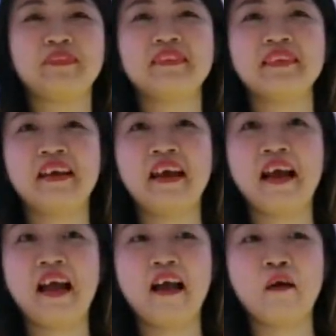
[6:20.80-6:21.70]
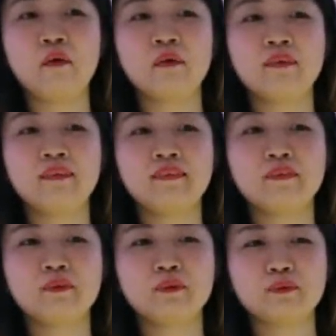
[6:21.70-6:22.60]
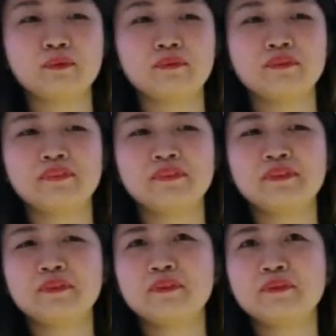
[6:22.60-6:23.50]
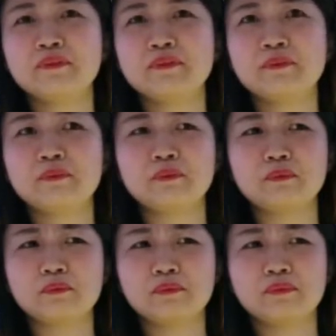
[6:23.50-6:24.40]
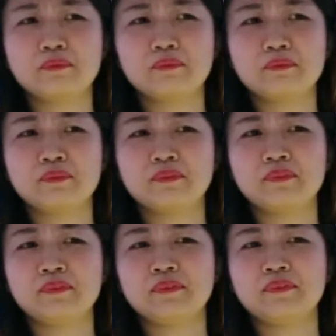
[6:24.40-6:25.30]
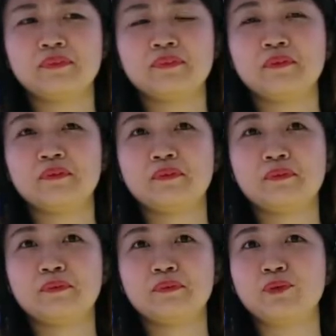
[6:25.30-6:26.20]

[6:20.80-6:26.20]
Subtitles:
Nothing is said.